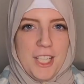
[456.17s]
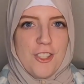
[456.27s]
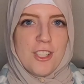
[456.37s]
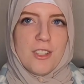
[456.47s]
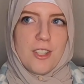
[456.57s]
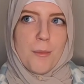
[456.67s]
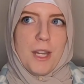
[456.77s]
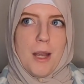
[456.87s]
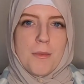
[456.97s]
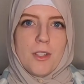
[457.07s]
It's just
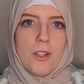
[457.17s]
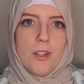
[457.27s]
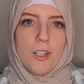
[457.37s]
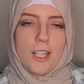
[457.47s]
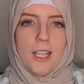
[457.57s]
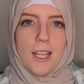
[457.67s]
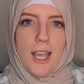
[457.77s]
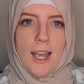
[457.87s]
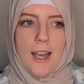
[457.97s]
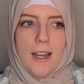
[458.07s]
sometimes looking
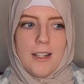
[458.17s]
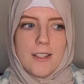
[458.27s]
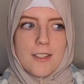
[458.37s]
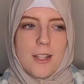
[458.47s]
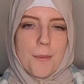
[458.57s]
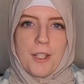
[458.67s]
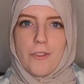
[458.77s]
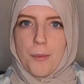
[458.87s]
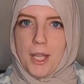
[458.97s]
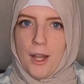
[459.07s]
at something
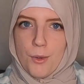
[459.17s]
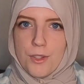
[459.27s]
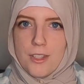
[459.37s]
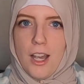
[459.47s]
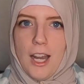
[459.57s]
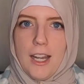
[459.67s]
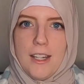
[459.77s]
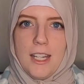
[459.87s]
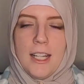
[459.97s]
from the outside,